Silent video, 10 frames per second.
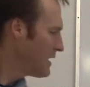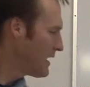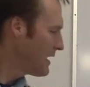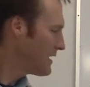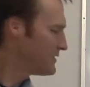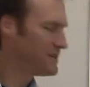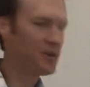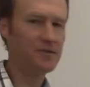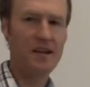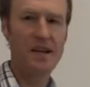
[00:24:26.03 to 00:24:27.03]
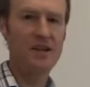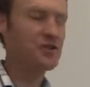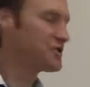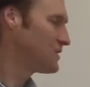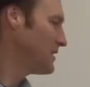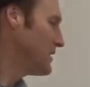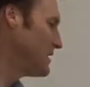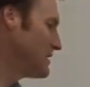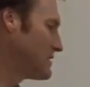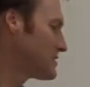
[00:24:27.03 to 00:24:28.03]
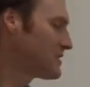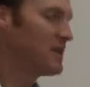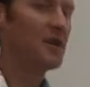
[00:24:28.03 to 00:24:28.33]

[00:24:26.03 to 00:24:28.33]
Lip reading: And delta H is